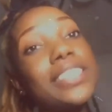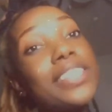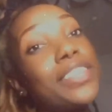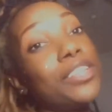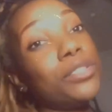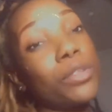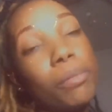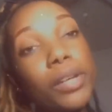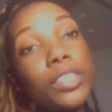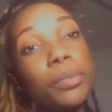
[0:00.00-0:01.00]
thank you so
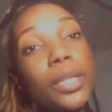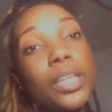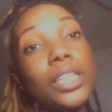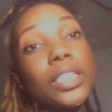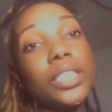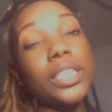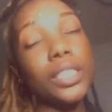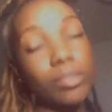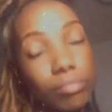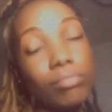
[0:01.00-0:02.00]
much, because
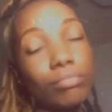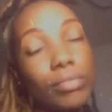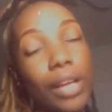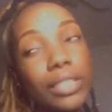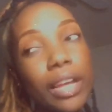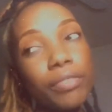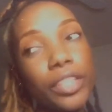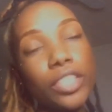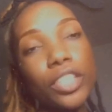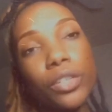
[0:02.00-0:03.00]
that was kind of fun to
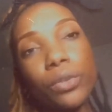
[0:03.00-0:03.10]
do.